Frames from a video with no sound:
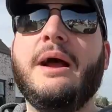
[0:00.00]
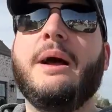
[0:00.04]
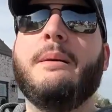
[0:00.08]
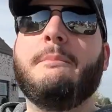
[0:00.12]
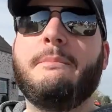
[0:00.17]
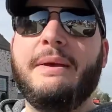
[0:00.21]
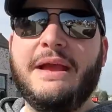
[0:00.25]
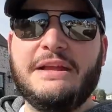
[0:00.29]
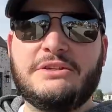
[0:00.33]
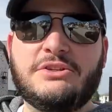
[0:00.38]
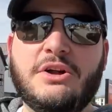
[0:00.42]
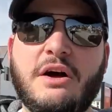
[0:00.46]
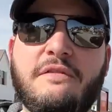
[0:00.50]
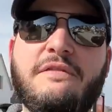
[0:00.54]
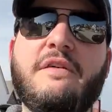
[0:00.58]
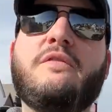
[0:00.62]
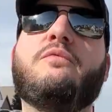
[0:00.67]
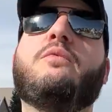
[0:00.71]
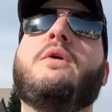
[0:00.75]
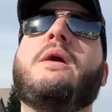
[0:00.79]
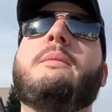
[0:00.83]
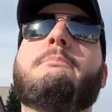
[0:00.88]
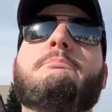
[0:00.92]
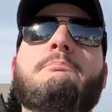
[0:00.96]
based off of
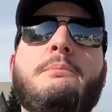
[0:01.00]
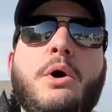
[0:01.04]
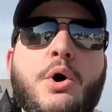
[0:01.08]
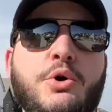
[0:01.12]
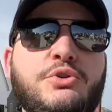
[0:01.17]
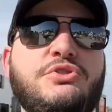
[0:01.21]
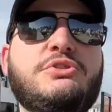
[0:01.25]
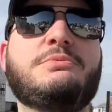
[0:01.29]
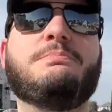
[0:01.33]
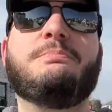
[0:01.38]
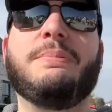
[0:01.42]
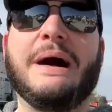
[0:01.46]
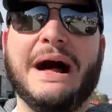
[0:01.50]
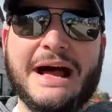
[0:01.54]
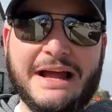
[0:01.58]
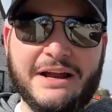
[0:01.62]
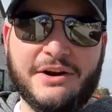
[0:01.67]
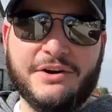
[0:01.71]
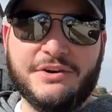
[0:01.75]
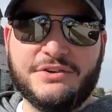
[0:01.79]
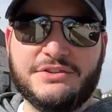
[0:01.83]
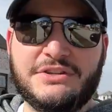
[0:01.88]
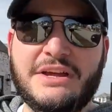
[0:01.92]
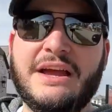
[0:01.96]
what most
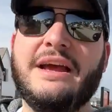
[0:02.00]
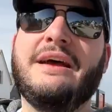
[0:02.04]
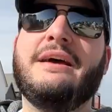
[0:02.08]
buyers